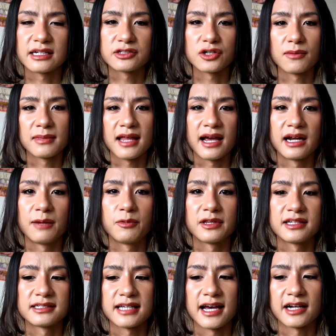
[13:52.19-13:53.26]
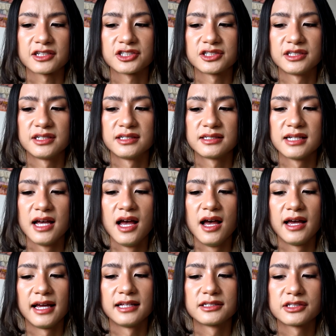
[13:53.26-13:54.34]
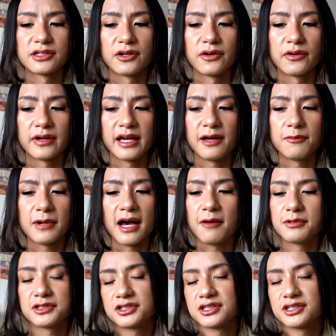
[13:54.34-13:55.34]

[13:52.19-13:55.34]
that don't line up with his actions. And so I was